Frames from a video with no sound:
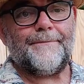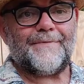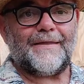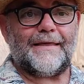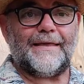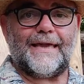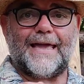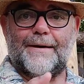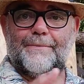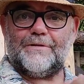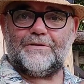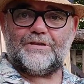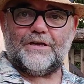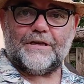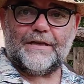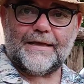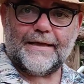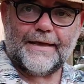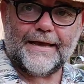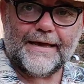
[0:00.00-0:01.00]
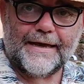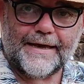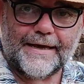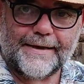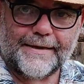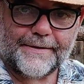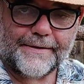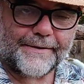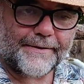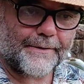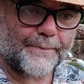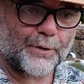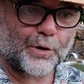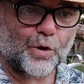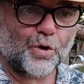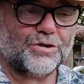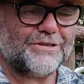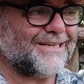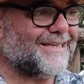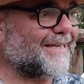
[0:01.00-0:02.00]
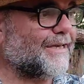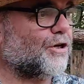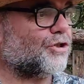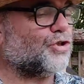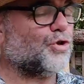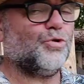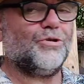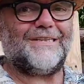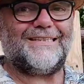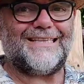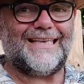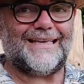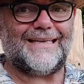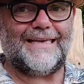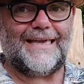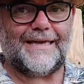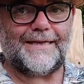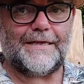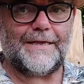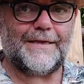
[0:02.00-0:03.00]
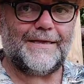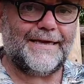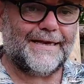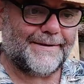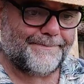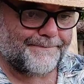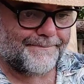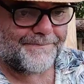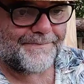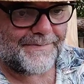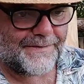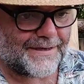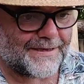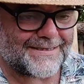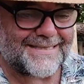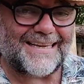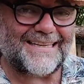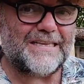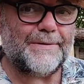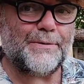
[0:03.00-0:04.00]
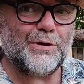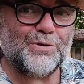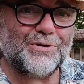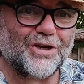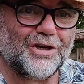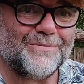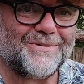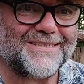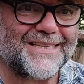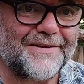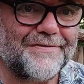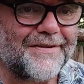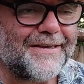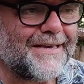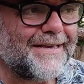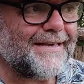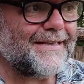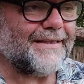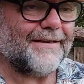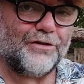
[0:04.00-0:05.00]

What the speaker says: Now you come up to your border and you got to do all your tickety-boo type stuff.